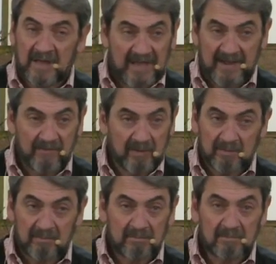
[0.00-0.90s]

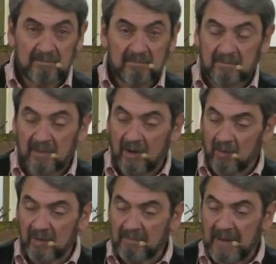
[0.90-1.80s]
Ever.
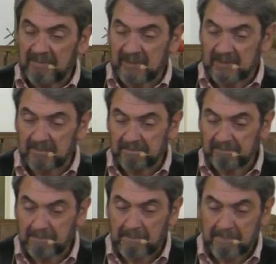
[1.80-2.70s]
Only baptism,
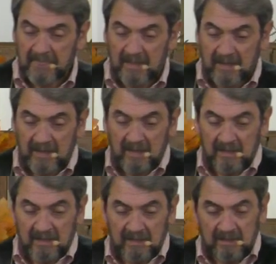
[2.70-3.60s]

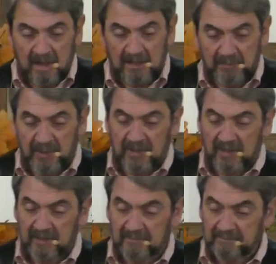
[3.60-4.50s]
not
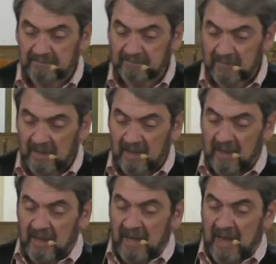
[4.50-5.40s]
sprinkling.
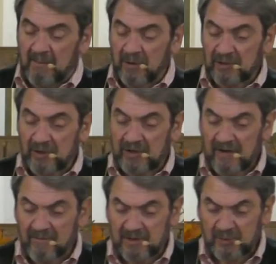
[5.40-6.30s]
Hebrews
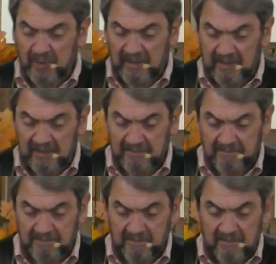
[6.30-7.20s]
13, verse 20.
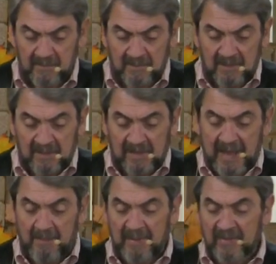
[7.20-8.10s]

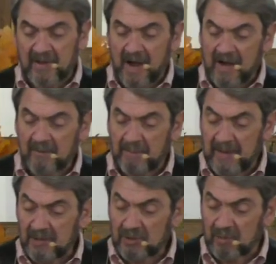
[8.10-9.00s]
Now may the God of
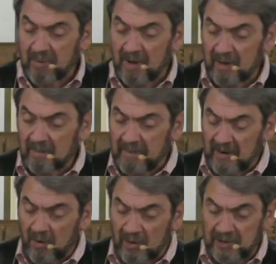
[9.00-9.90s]
peace, who brought up
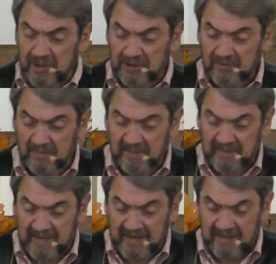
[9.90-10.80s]
our Lord Jesus from the
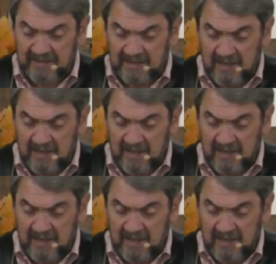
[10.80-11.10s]
dead,